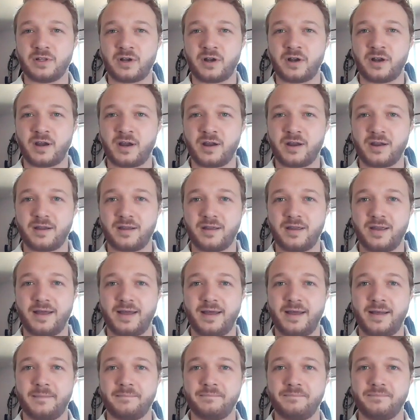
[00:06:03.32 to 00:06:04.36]
learner.
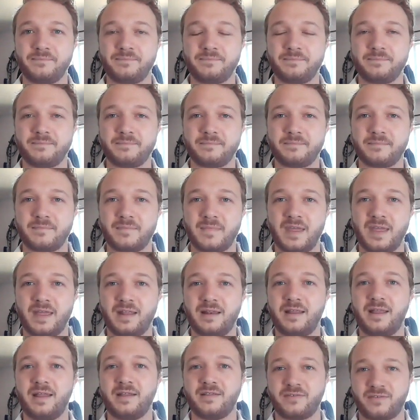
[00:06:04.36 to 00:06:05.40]
Um,
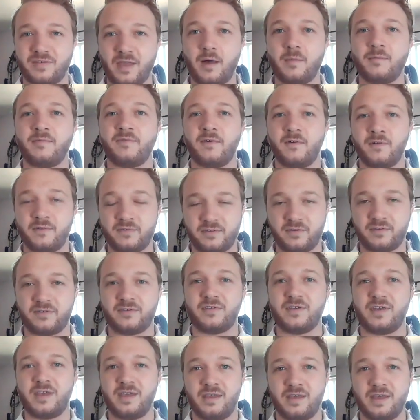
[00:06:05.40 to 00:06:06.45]
it, it's helpful to
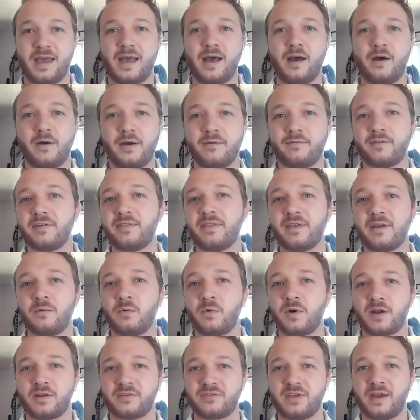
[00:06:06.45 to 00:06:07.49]
see how everything
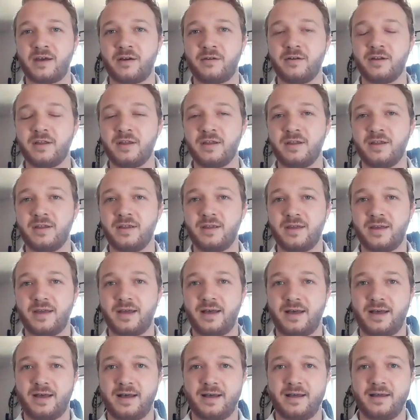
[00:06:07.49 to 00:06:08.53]
works out
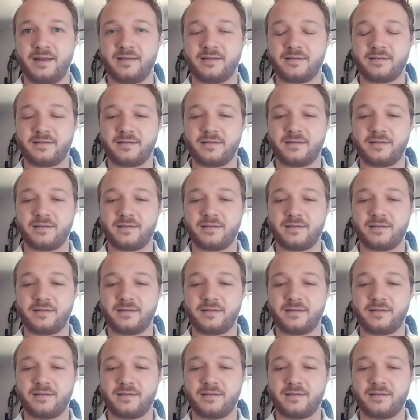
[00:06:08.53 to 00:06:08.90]
uh,